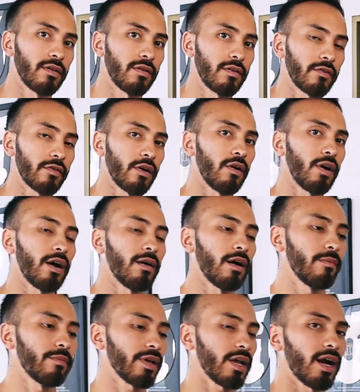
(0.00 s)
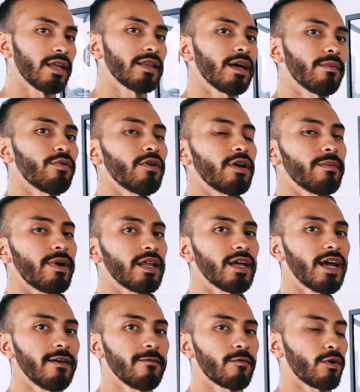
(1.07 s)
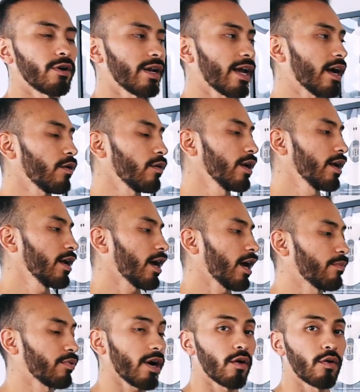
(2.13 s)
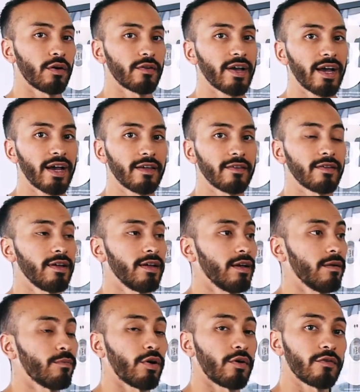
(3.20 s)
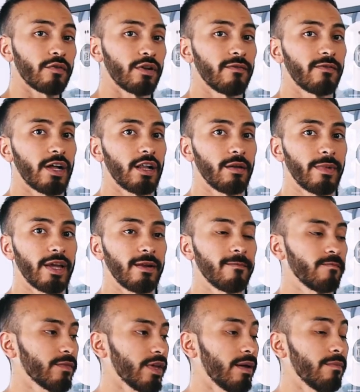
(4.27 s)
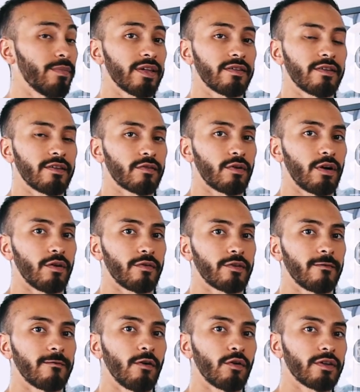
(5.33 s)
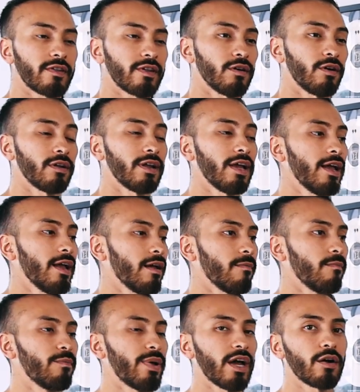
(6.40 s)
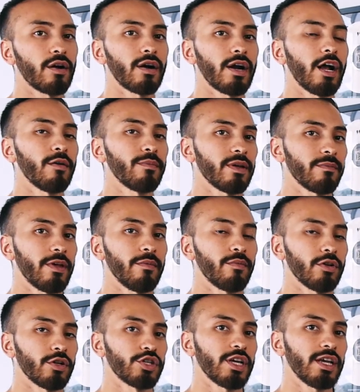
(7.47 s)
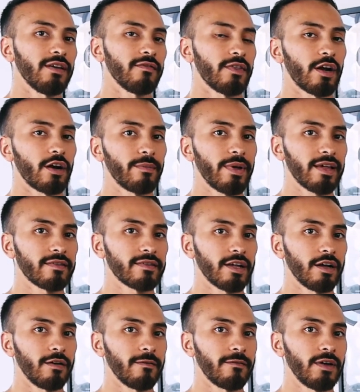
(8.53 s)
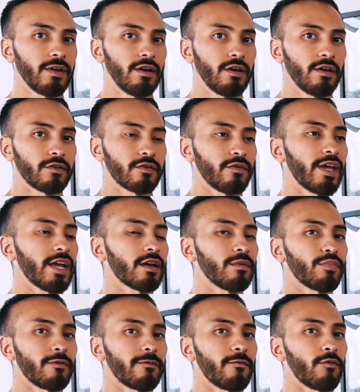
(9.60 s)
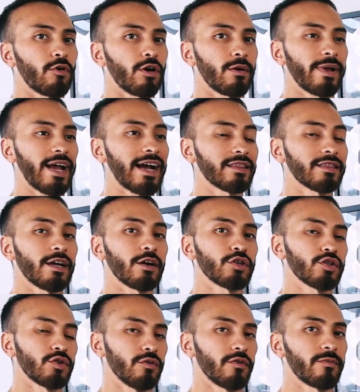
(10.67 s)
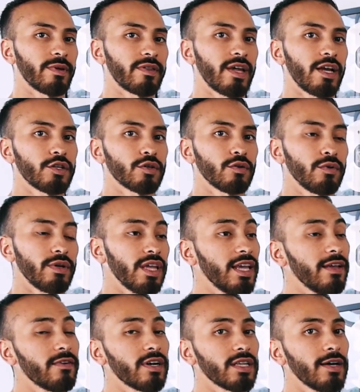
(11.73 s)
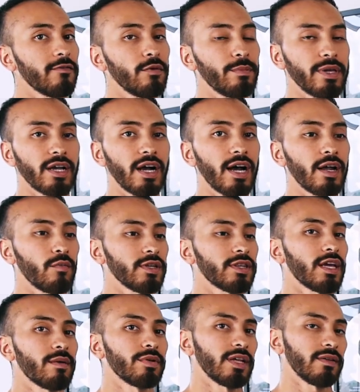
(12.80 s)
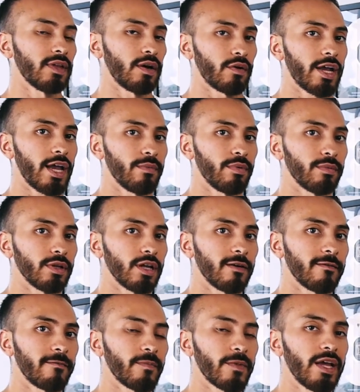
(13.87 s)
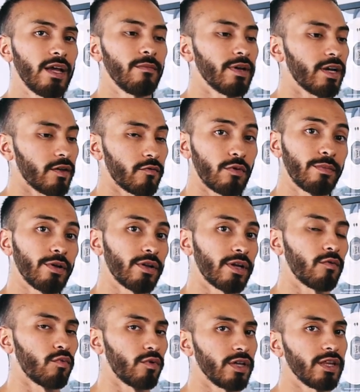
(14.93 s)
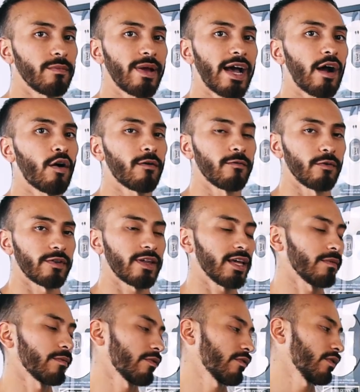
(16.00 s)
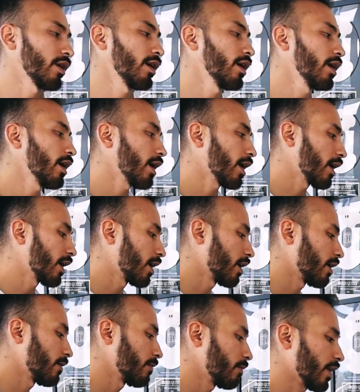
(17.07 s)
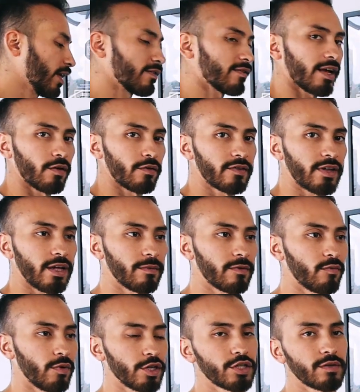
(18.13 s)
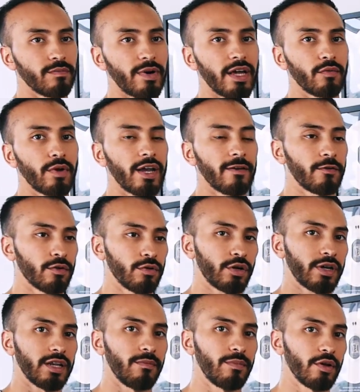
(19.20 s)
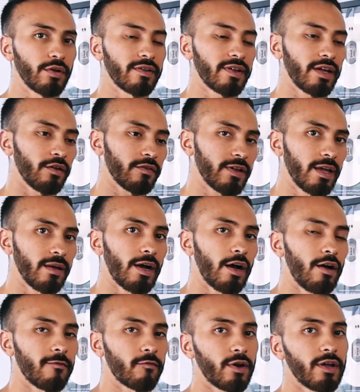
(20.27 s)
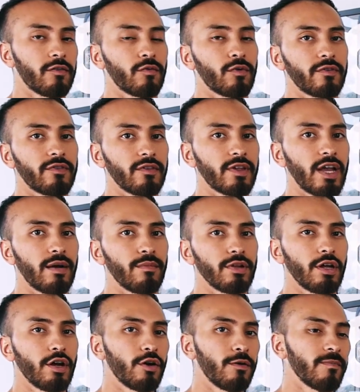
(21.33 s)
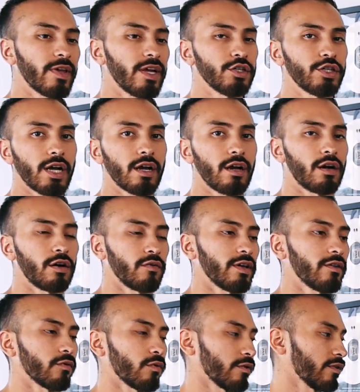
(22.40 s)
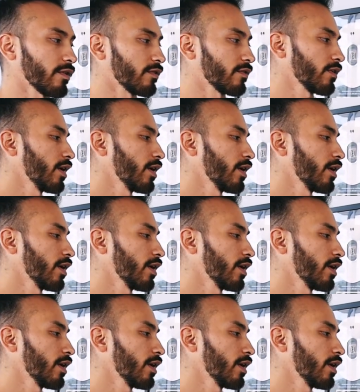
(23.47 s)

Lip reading: So I'm beyond that point in my life where now I prioritize personal development and business growth. So focusing on better helping people achieve their best self so they can perform at their truest potential, even a level beyond what they believe they were capable of, because we're building really powerful teams and sales teams, which, by the way, if you're looking to build a sales team, I'll have resources down below. Check out our resources.